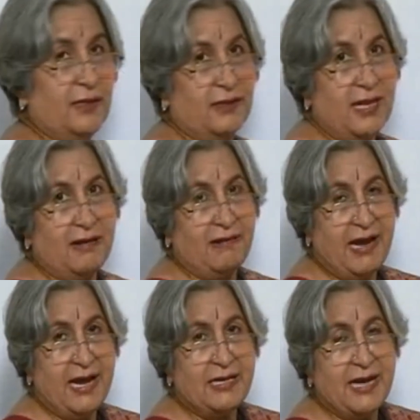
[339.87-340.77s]
The
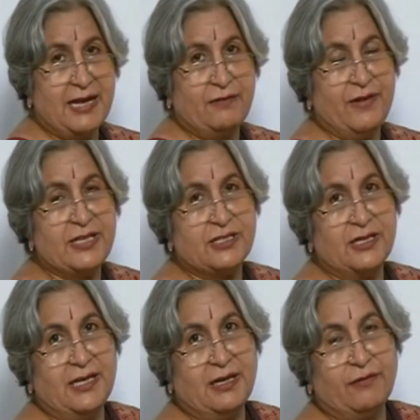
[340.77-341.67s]
rate at which a
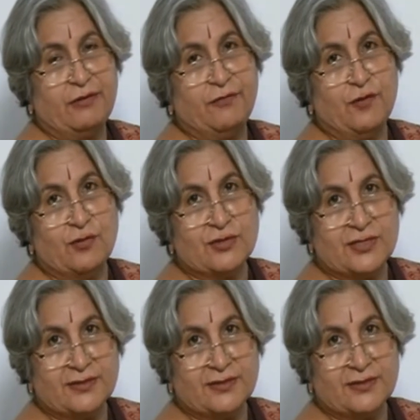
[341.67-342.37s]
liquid flows.